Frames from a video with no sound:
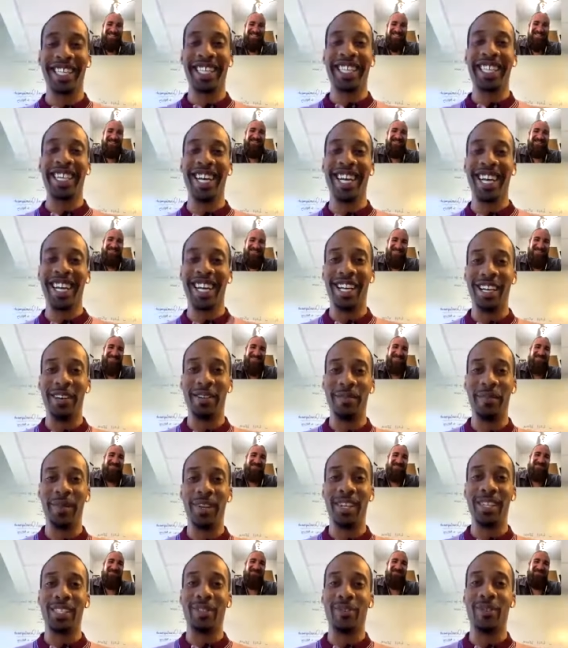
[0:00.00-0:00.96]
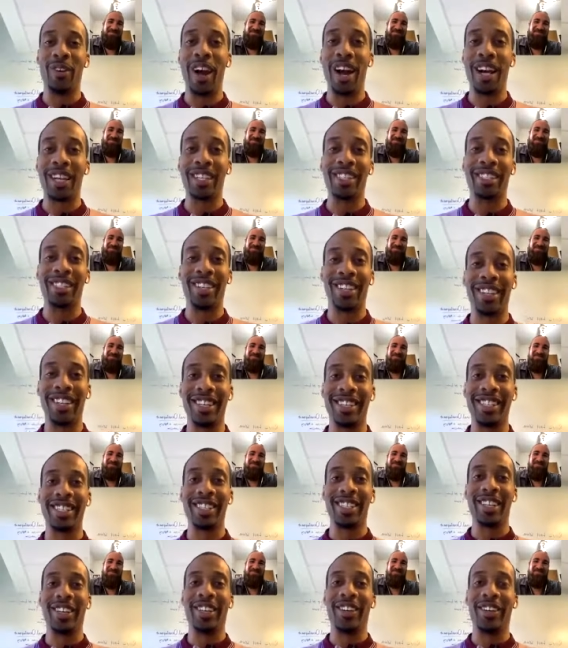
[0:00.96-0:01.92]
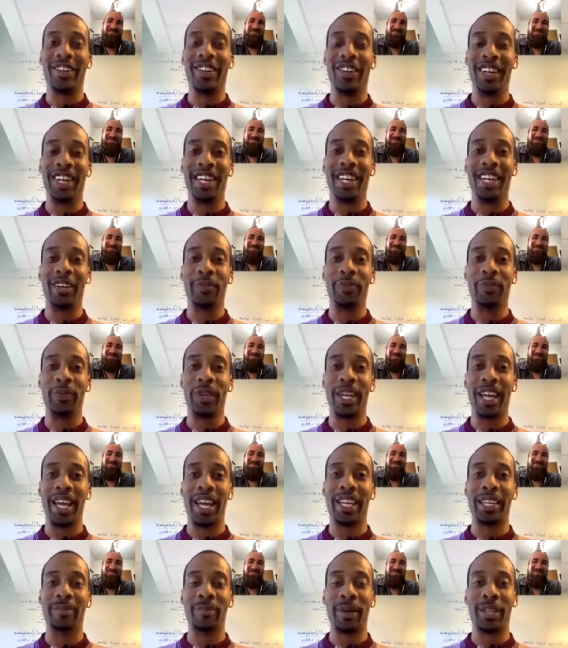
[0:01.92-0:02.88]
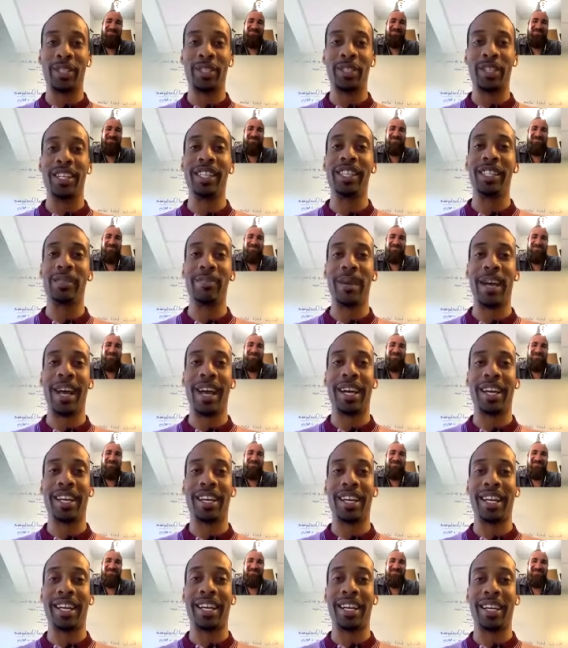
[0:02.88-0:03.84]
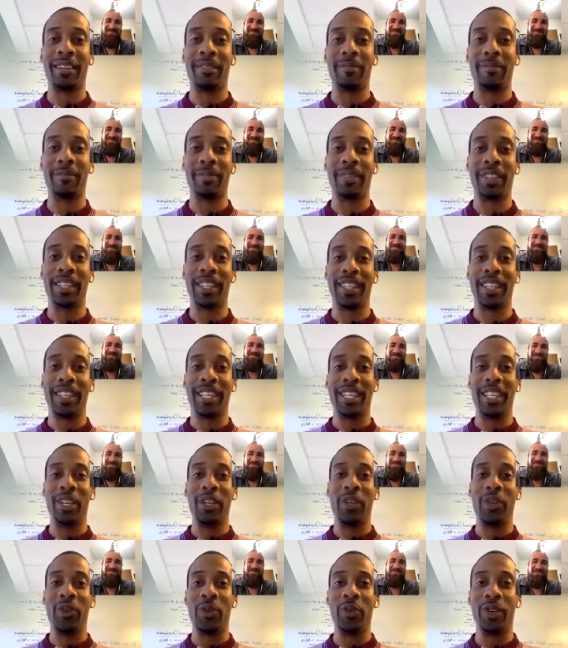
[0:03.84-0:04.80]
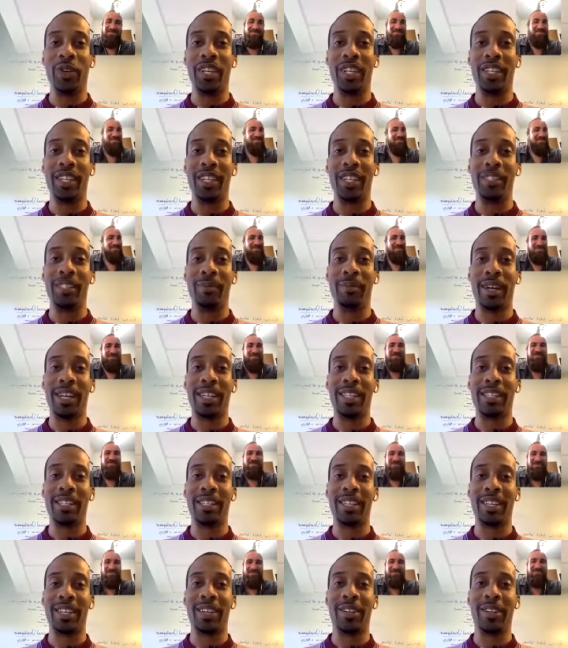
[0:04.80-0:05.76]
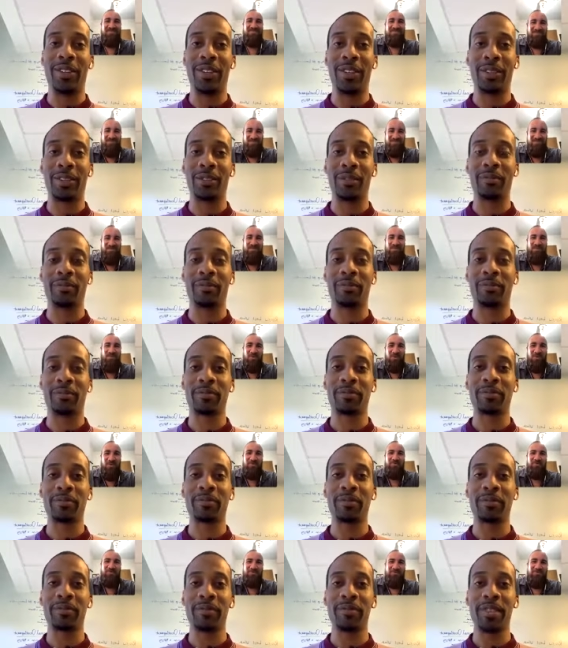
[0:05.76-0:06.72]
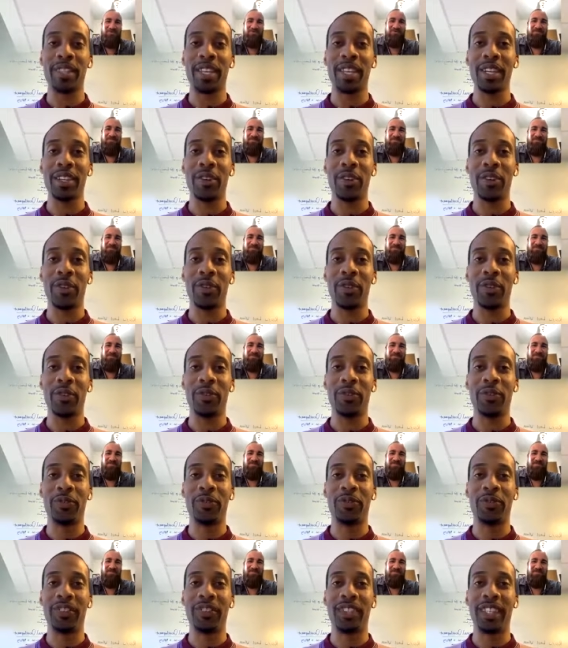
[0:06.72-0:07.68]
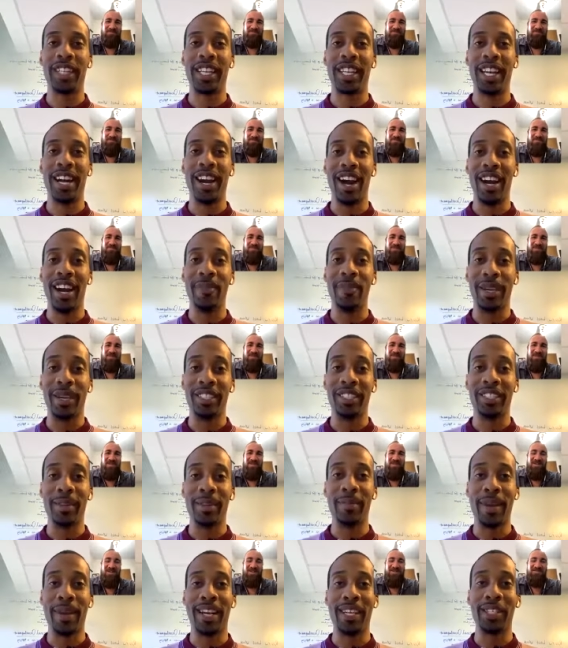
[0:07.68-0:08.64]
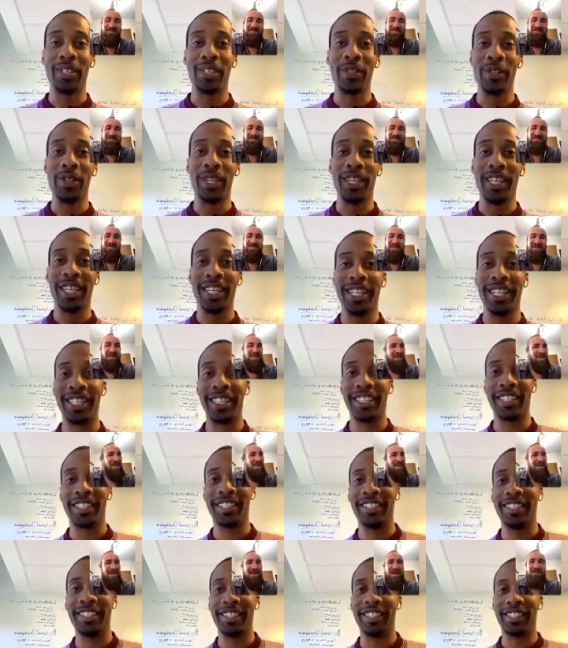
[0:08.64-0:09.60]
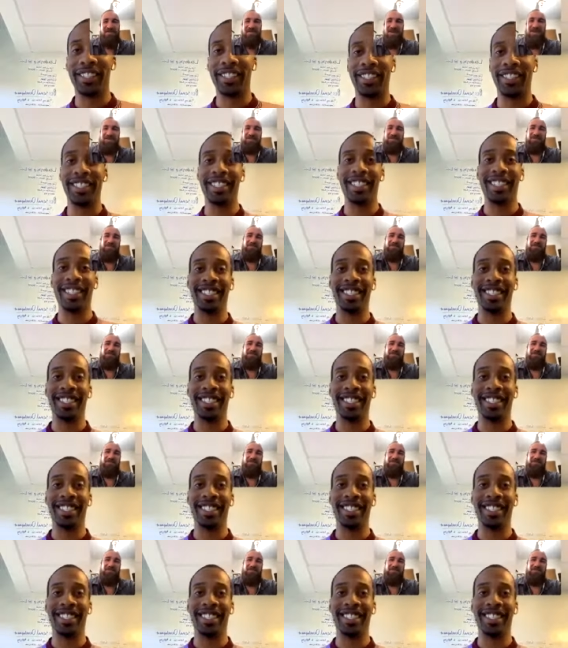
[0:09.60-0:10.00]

Um, yeah. But he's a rock star, so um, we got to make sure he's back, um, you know, doing what he does best. So sure, cool. All right, you about to jump back into it? I'm about to.